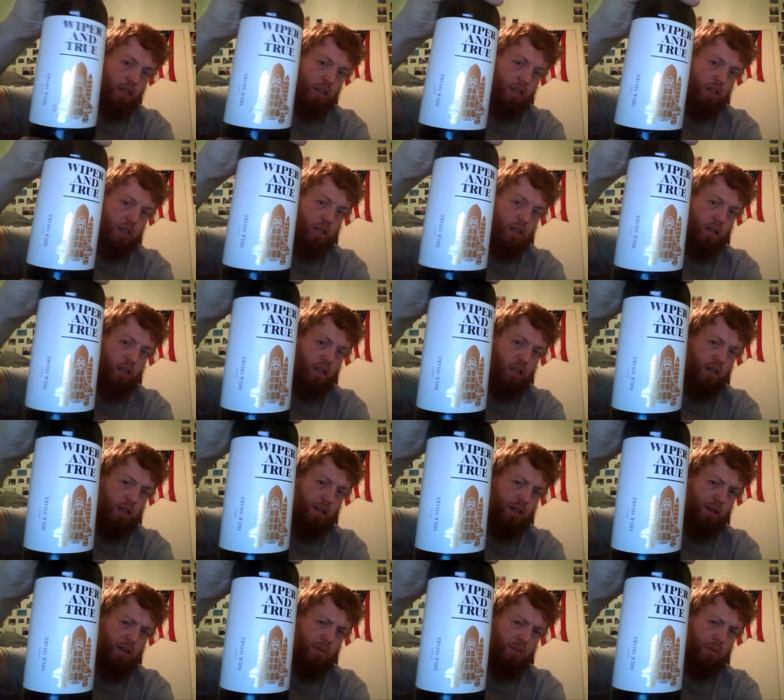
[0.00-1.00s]
Uh,
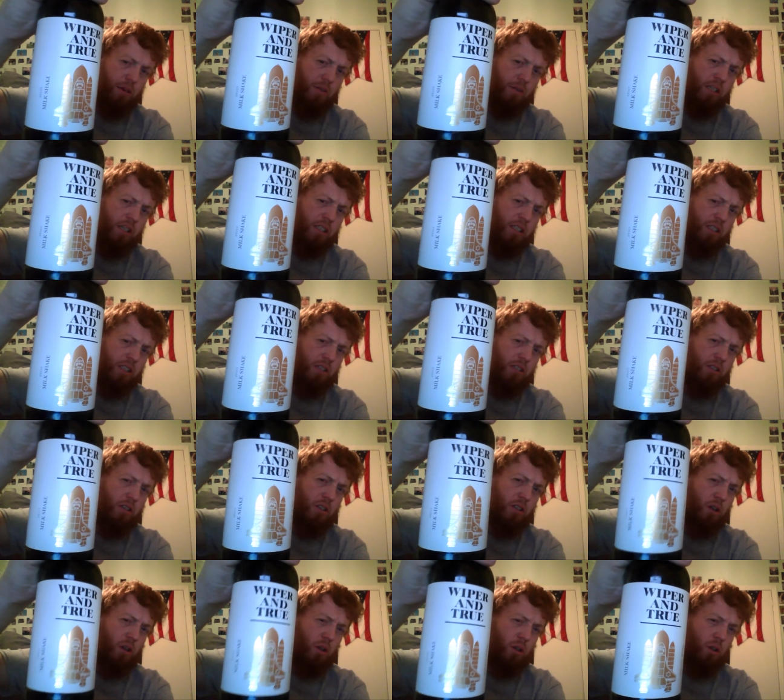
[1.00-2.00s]
I think it's
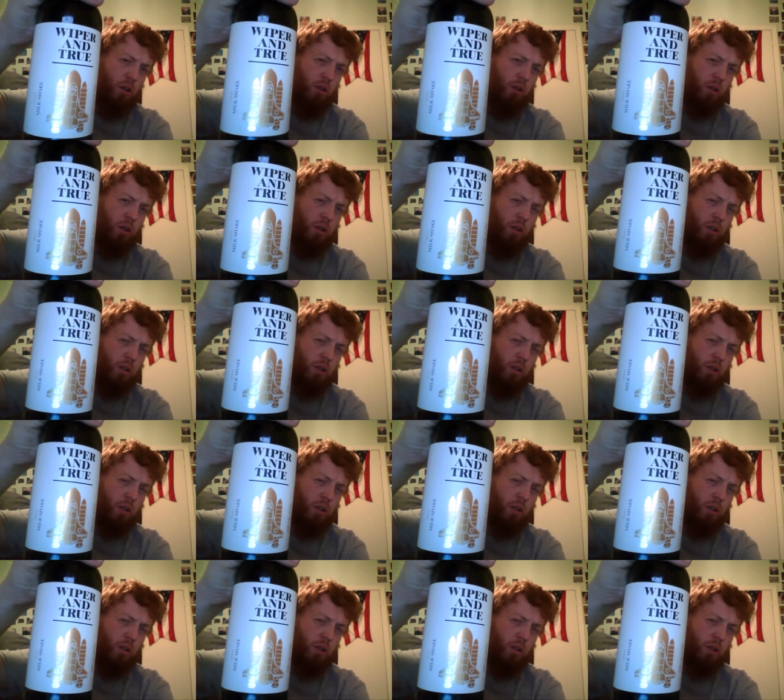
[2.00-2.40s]
called